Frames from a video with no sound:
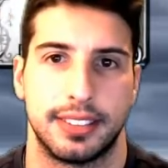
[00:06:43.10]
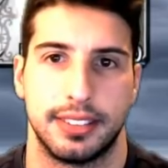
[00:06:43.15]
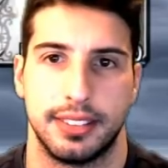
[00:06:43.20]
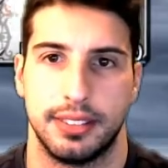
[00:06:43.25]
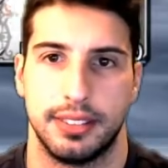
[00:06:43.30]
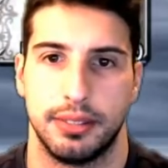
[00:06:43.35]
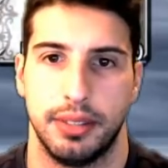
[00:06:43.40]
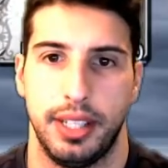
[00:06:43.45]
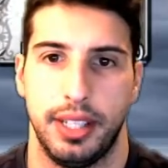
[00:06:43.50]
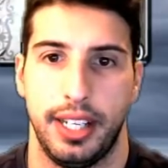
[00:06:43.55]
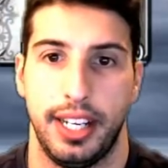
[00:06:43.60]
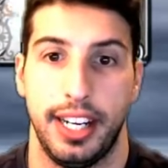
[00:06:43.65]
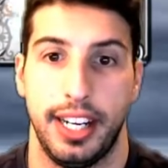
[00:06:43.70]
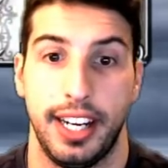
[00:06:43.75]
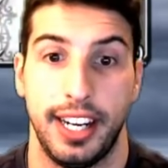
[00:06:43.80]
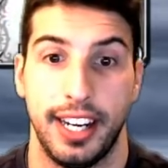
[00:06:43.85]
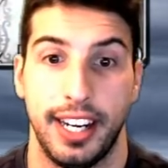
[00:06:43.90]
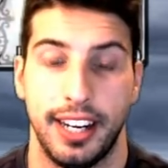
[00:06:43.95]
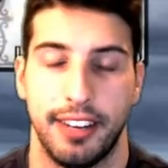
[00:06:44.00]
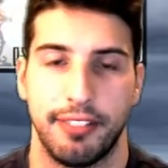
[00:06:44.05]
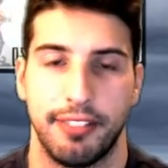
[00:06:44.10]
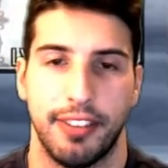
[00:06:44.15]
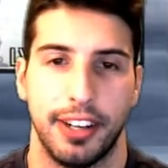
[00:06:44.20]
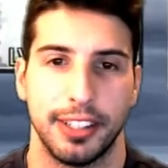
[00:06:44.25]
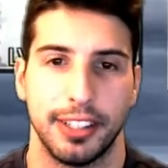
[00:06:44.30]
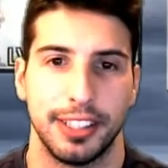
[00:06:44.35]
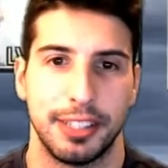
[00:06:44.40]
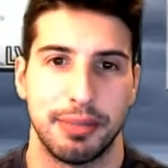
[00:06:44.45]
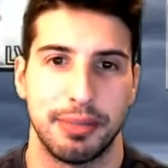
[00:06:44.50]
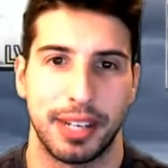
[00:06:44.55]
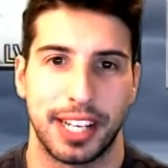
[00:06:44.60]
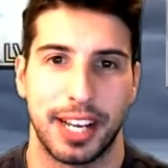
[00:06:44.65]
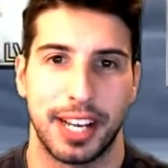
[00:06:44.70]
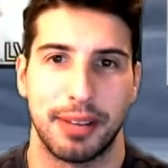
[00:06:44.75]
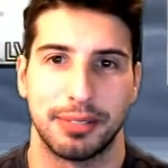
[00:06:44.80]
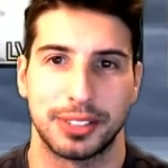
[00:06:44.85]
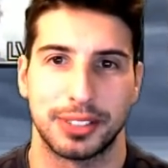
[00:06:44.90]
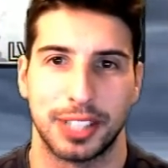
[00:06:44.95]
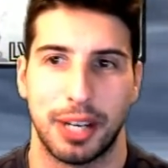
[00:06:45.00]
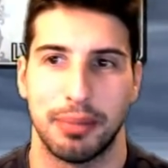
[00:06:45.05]
Hey, finally my game
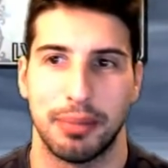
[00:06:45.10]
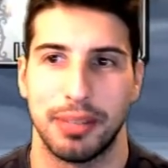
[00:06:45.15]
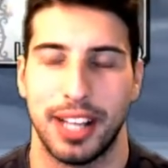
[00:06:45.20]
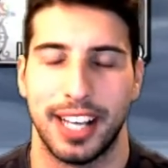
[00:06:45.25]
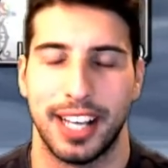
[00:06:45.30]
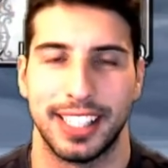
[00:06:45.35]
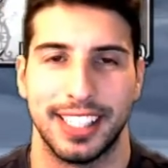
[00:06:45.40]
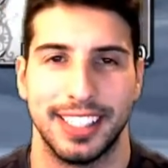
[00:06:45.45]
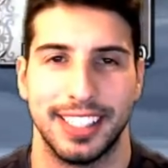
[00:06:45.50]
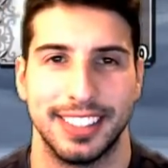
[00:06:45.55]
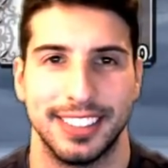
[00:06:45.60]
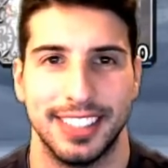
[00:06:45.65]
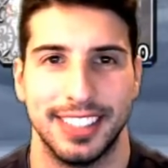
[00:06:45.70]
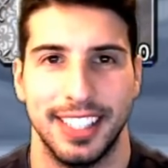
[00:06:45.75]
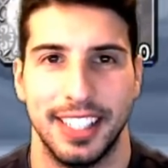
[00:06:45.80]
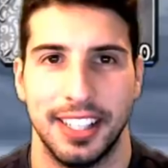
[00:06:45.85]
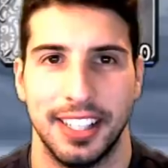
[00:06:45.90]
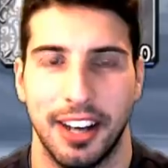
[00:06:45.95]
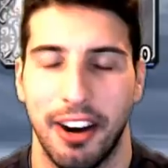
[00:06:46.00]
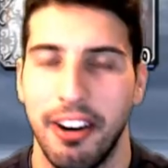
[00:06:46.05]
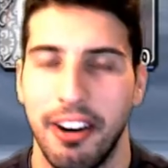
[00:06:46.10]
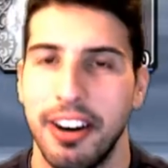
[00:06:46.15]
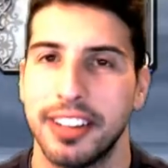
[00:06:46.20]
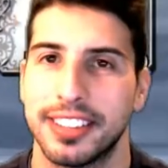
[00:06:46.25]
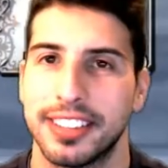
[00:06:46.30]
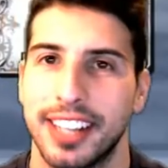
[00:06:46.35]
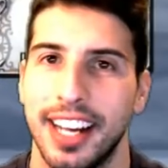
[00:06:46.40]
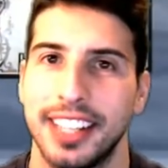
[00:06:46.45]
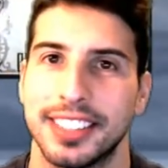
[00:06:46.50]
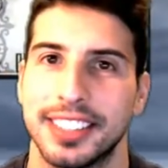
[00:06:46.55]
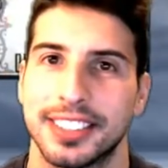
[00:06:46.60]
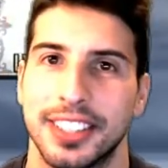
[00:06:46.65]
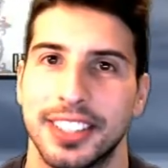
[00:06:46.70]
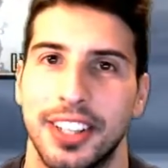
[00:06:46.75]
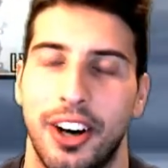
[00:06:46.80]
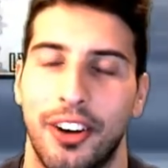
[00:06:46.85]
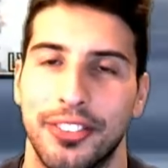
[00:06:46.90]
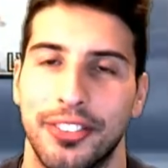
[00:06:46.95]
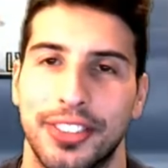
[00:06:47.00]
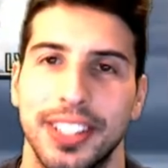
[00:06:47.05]
stopped lagging. Alright guys,
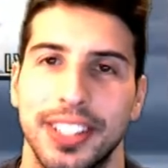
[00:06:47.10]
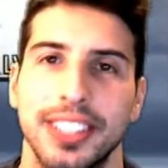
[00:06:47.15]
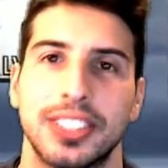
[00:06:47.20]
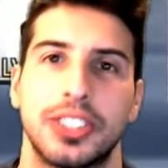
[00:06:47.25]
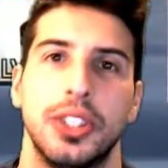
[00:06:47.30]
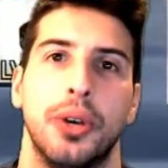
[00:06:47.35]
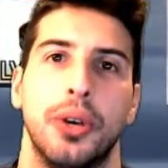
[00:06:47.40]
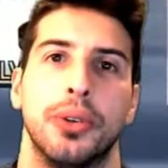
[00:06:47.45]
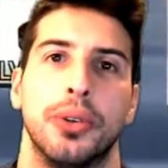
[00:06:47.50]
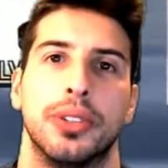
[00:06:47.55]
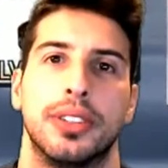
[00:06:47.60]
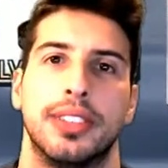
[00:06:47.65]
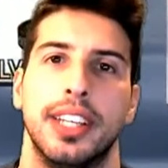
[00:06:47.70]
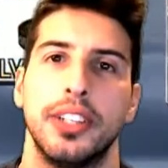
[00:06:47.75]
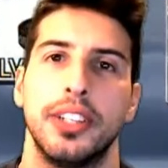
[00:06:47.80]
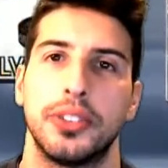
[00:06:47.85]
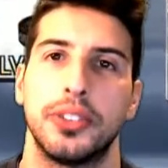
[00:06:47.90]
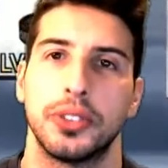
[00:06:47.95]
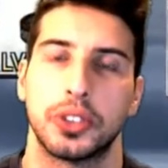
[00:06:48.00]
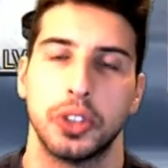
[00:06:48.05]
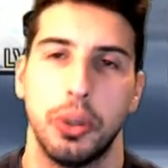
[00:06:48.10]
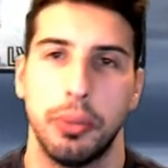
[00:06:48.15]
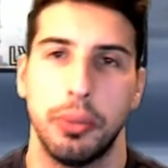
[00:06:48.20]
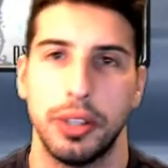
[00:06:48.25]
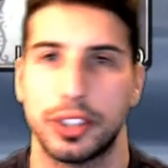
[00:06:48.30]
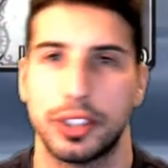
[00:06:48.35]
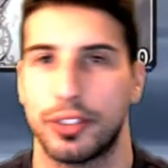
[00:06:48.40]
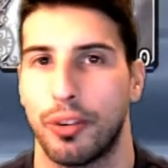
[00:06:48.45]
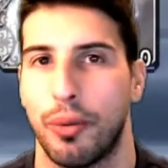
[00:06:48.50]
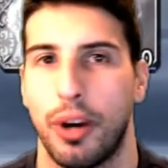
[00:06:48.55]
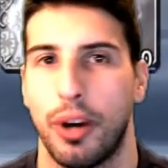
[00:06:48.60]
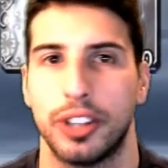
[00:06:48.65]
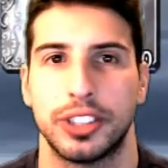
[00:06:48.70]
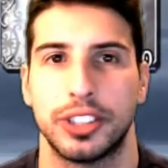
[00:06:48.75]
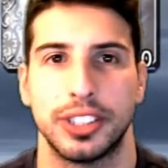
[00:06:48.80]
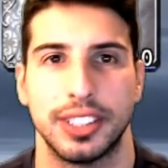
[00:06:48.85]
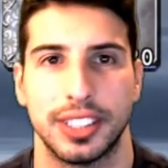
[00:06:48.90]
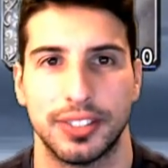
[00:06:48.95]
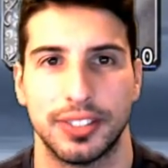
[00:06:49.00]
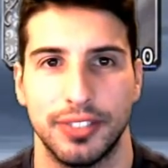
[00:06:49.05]
on this note, thank you so much for
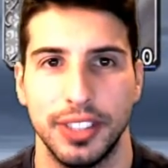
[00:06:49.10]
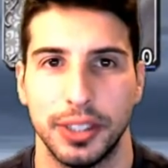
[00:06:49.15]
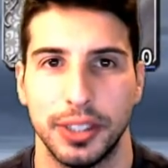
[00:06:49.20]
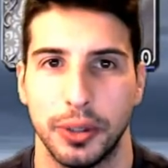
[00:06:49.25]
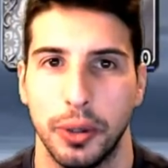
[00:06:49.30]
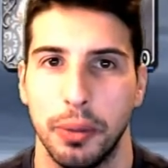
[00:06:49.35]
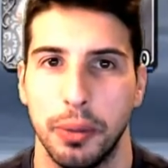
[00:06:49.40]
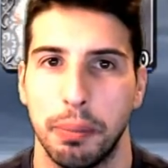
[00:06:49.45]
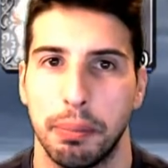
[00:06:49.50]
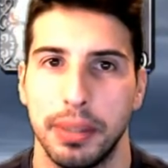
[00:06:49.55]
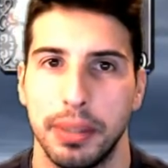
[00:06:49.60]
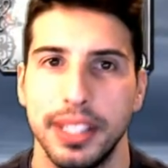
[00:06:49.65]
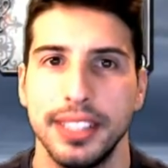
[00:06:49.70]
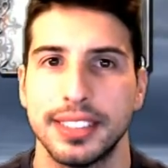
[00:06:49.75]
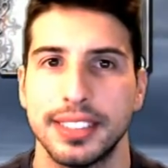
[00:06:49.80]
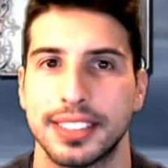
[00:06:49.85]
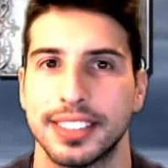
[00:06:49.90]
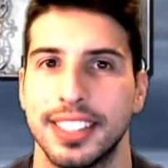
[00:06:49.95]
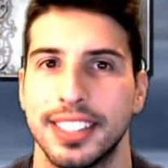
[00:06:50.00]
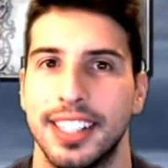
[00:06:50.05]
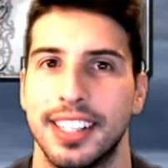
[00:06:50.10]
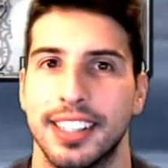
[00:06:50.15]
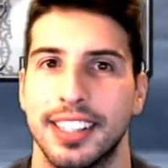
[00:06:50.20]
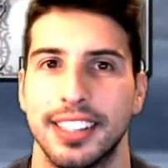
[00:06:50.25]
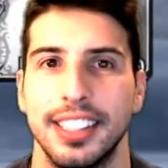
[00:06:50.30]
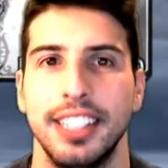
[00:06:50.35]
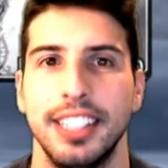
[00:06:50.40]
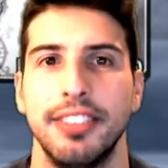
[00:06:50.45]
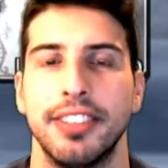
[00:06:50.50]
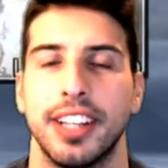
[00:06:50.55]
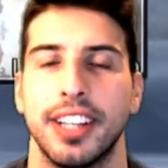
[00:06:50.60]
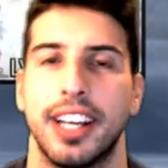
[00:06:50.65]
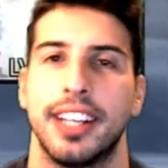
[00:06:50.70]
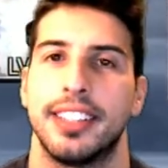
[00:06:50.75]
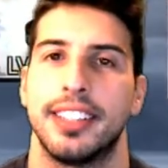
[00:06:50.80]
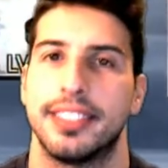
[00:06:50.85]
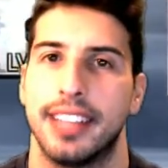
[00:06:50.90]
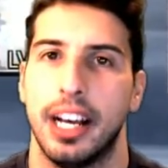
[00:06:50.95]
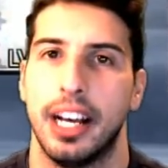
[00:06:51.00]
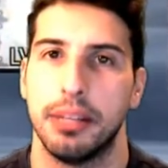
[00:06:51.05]
watching this video. Please leave a
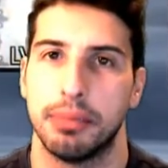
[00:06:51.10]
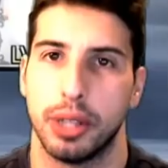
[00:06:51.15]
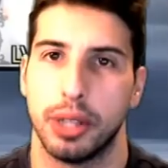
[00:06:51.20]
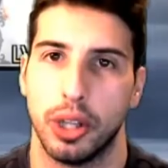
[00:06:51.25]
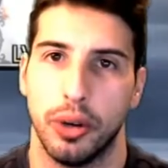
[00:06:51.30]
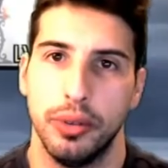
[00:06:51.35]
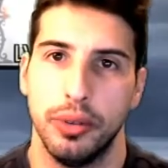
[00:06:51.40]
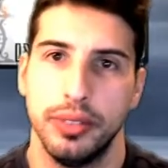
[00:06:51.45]
like down below.